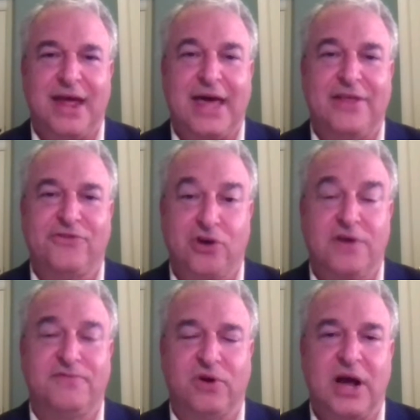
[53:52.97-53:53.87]
And it's
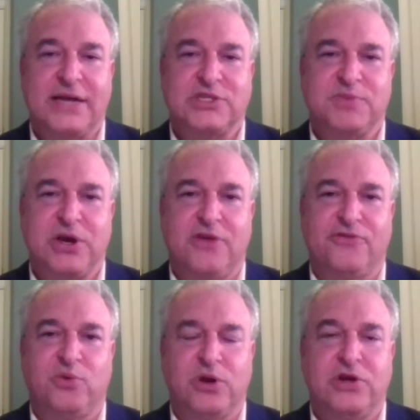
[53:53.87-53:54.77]
good for us
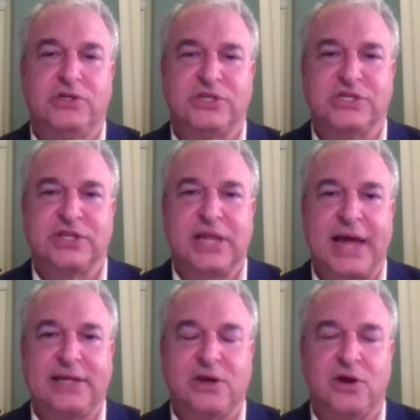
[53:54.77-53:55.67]
because it reduces the
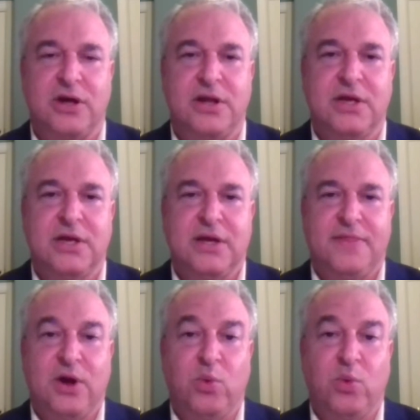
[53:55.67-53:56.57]
likelihood
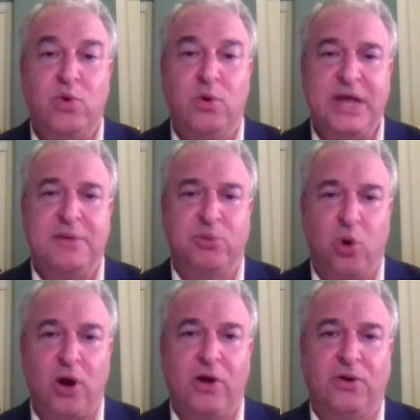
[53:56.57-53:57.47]
that we will be
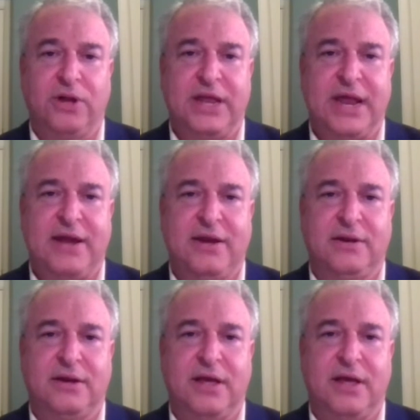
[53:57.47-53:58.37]
embroiled in
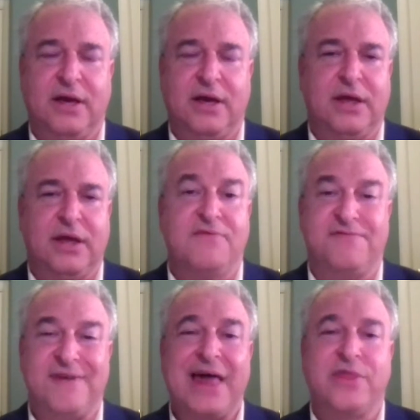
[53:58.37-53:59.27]
an
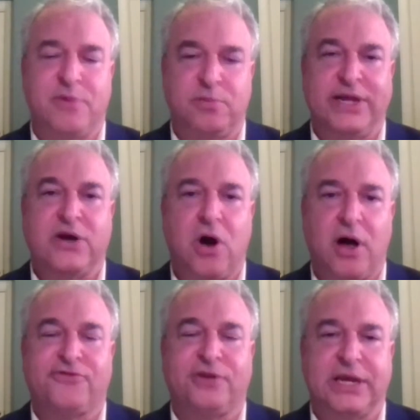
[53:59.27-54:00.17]
unfathomably
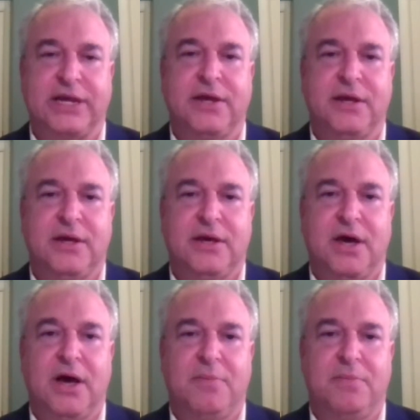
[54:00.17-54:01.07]
costly
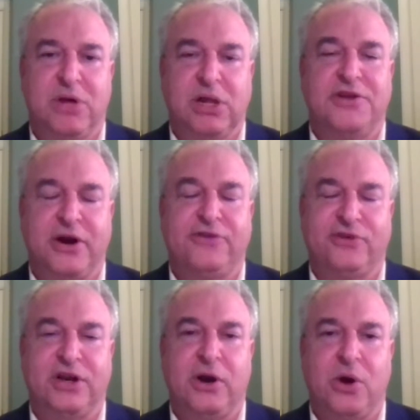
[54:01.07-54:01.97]
military
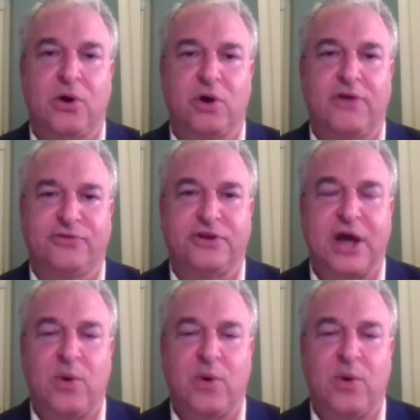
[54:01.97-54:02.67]
scenario across the